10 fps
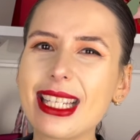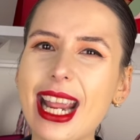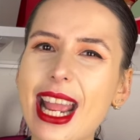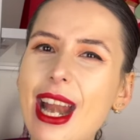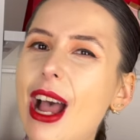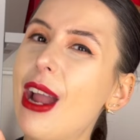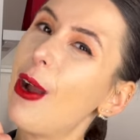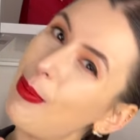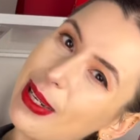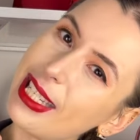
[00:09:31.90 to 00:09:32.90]
and I
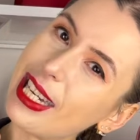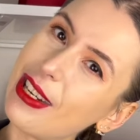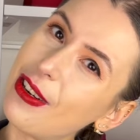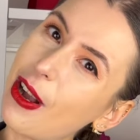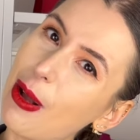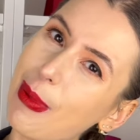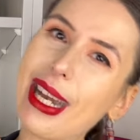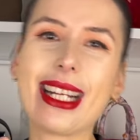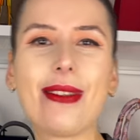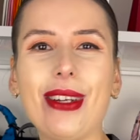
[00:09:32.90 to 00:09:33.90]
hope to see you on my
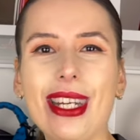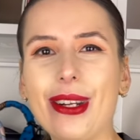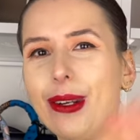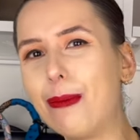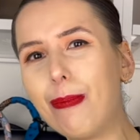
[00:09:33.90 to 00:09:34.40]
next video.